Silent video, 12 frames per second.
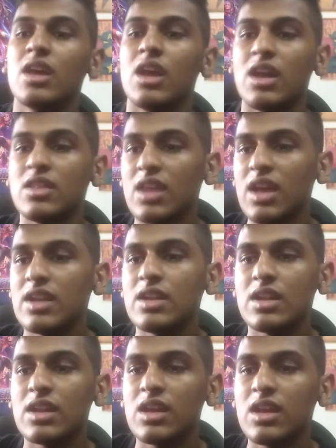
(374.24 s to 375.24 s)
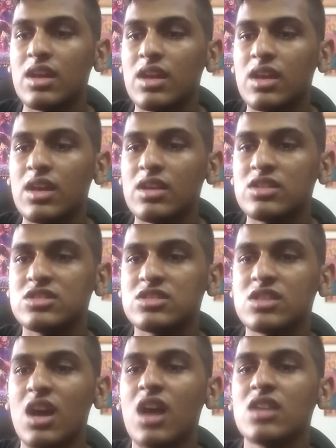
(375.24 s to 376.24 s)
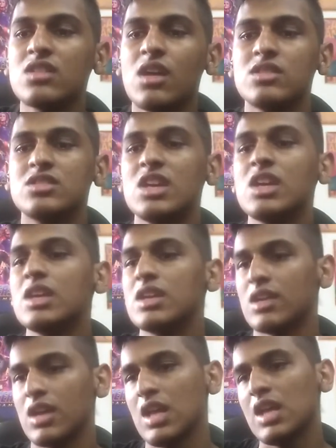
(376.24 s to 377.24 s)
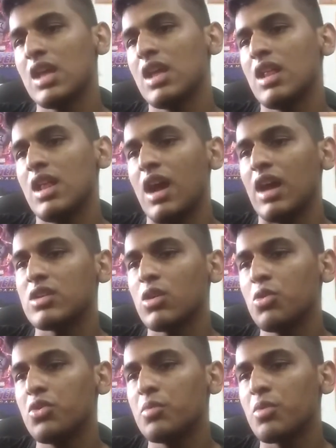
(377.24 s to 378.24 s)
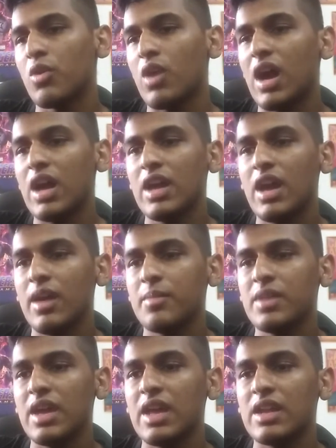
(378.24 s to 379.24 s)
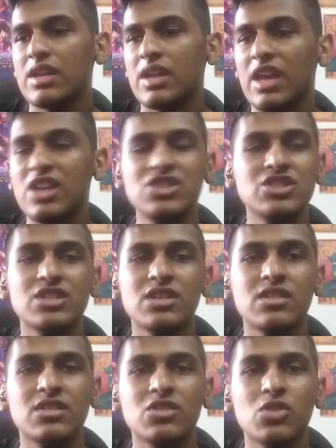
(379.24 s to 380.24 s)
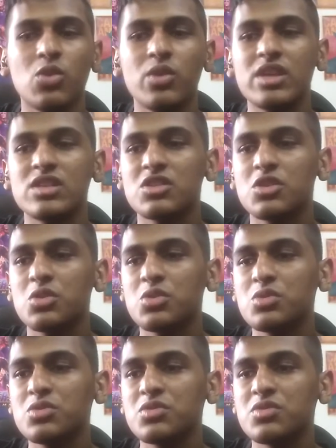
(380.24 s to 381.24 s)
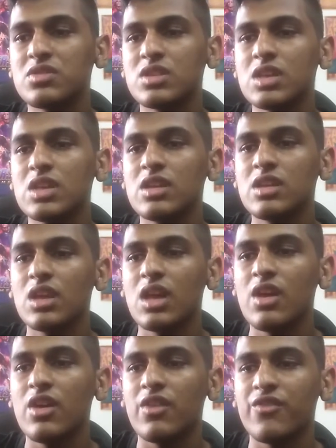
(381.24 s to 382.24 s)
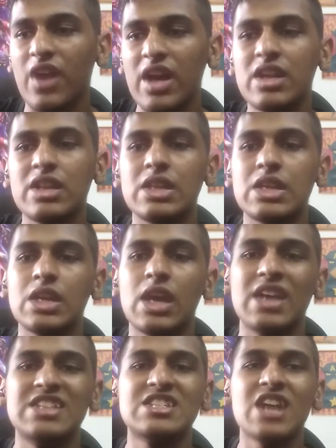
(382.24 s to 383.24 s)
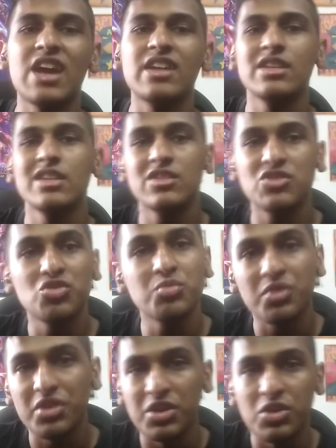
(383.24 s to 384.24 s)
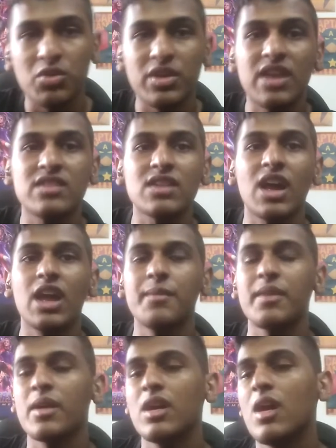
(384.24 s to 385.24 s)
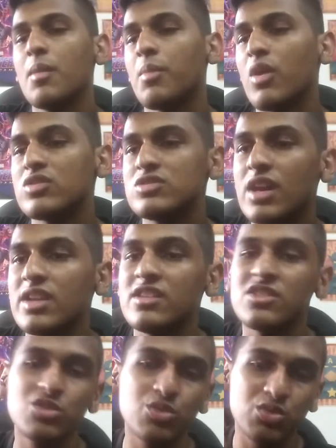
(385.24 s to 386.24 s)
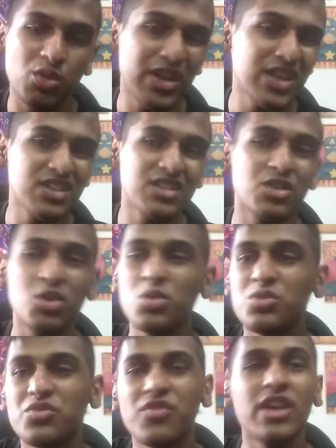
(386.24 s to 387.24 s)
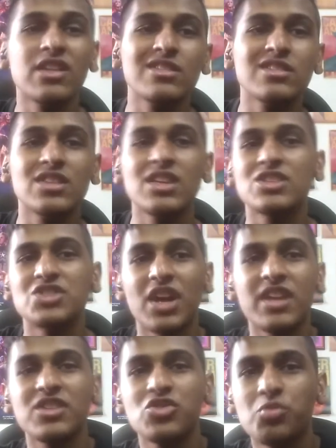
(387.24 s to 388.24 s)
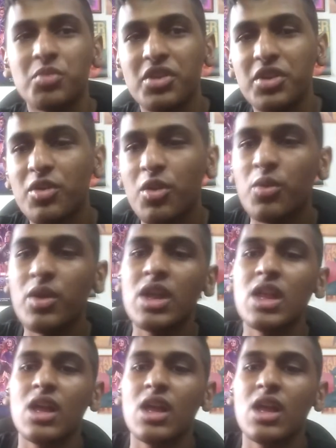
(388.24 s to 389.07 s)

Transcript: And then Shang-Chi. I told you, bro, I am an Asian, so it's cool to see finally a Chinese superhero. Yes, I am part Chinese too, so it's cool to finally see a Chinese superhero.